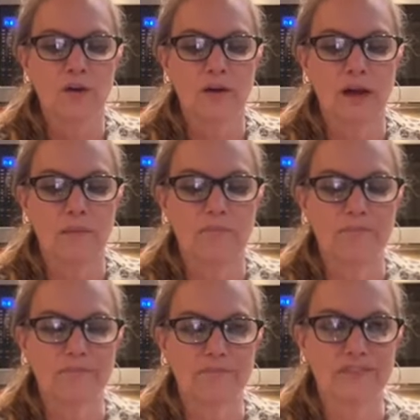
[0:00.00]

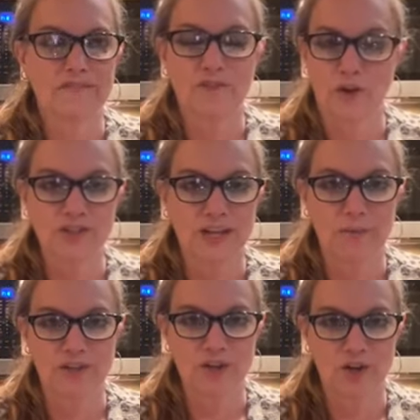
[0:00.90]
The first thing I
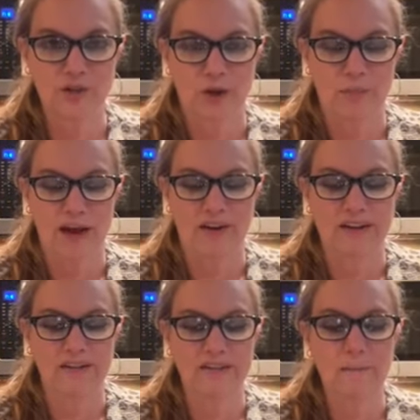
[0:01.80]
want to talk to you all about
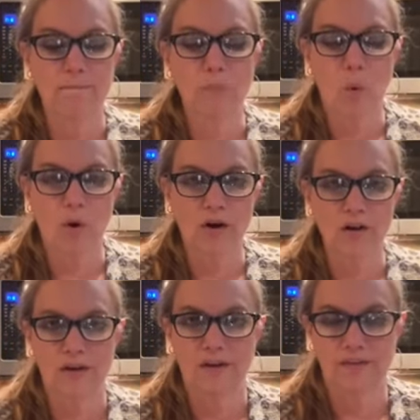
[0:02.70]
is
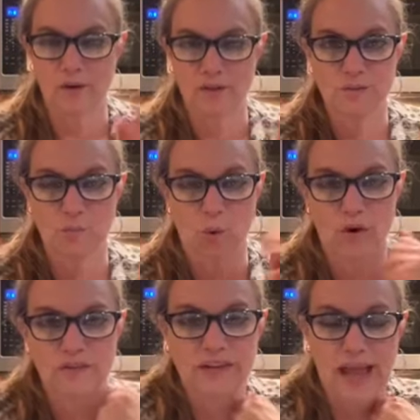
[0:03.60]
there is more
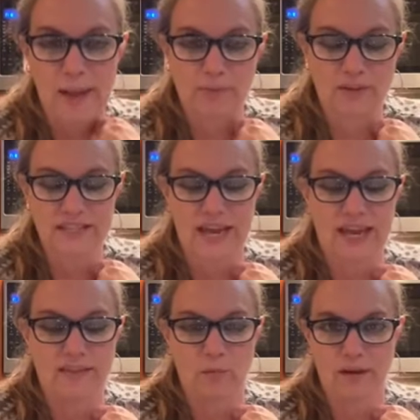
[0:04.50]
than an apple a day
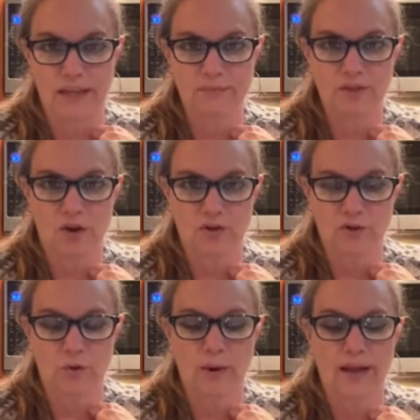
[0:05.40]
that will keep the
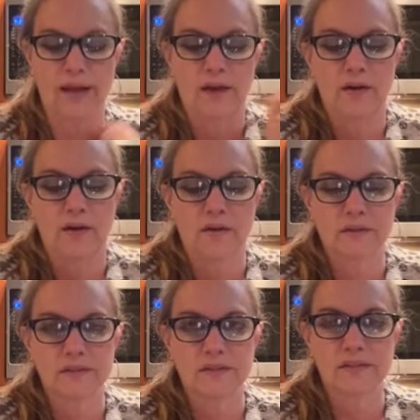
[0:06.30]
doctor away.
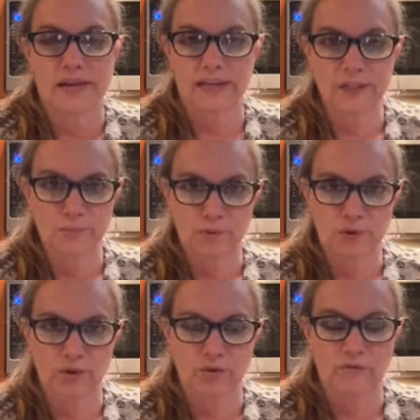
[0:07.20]
Studies
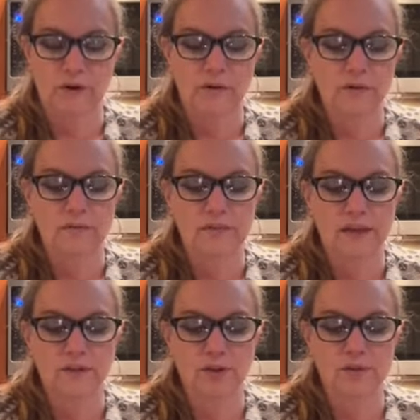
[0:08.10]
prove
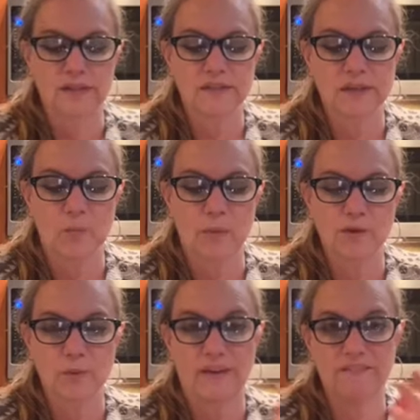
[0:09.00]
that losing somewhere
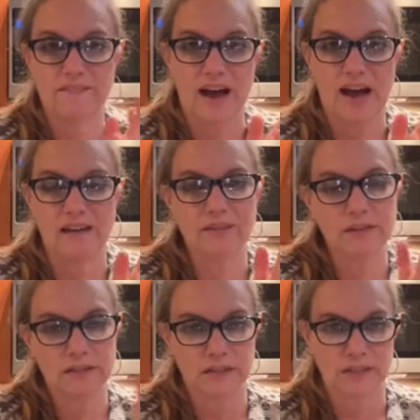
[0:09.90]
between 5
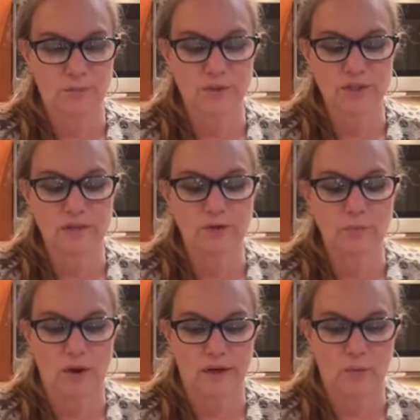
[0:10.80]
to 10% of your
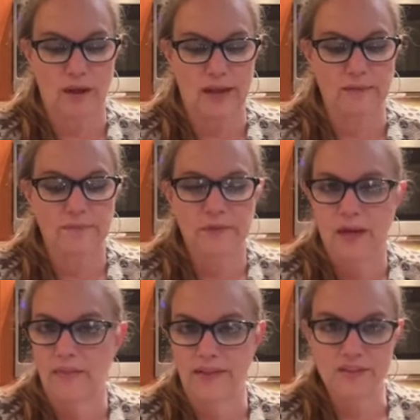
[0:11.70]
body weight,
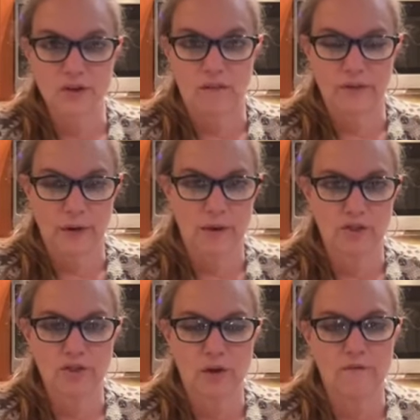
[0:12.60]
and that's not very much,
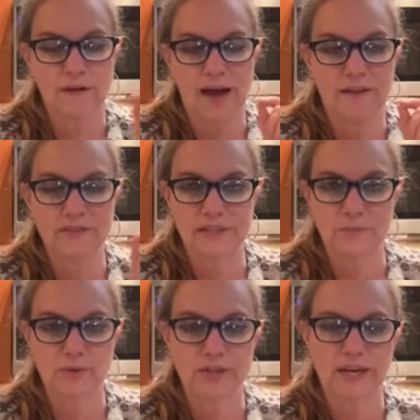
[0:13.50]
so 5 to
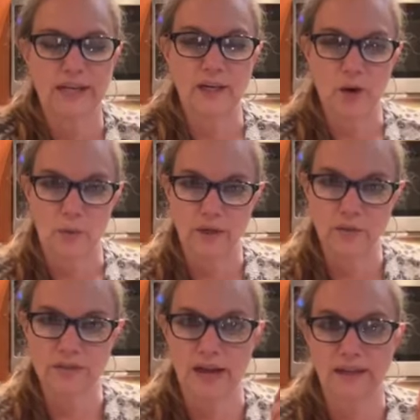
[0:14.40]
10%. And we
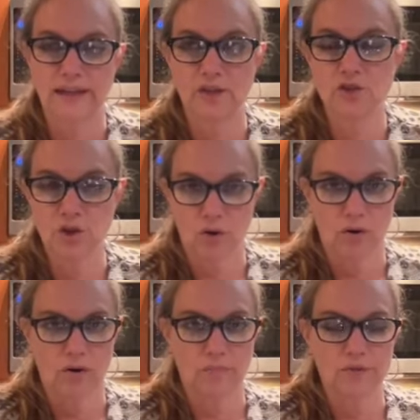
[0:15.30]
used to get
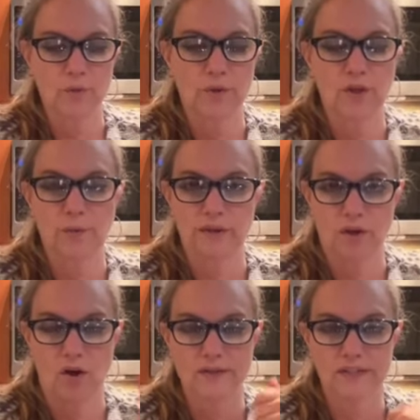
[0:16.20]
charms when you had
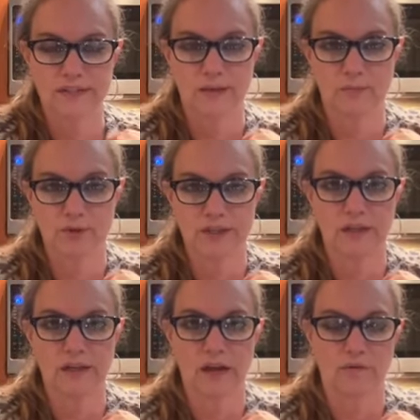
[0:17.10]
lost 10%
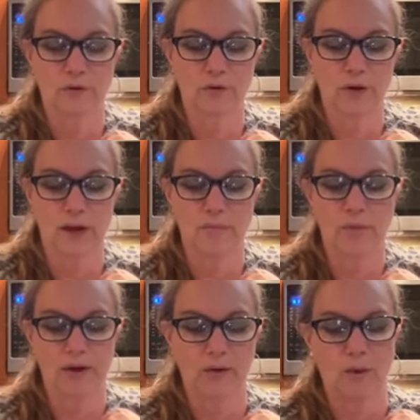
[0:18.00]
of your
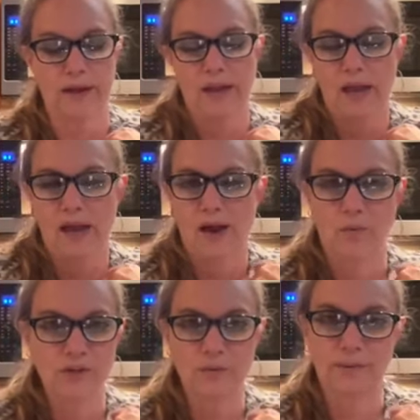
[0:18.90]
body weight. I
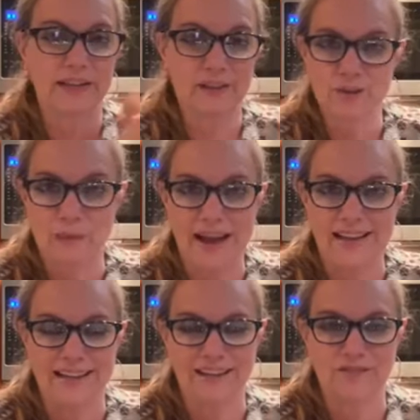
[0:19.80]
wish that we would get those back
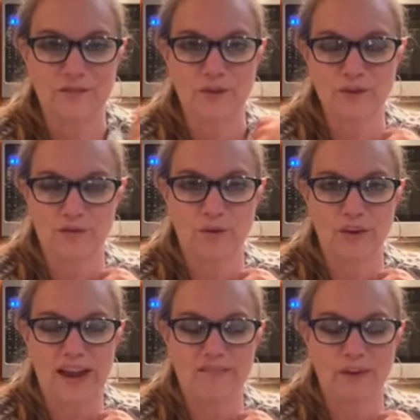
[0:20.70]
again for those of you that
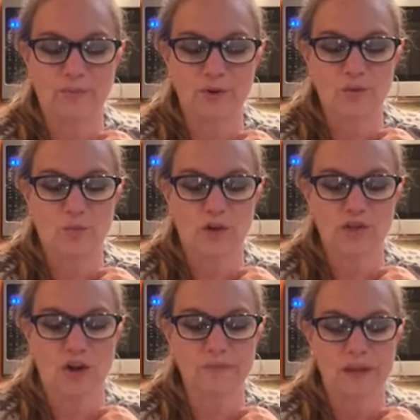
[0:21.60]
have in-person
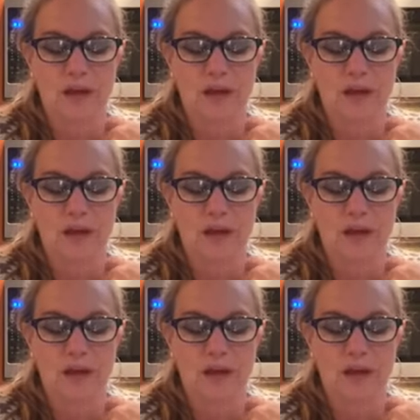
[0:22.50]
workshops.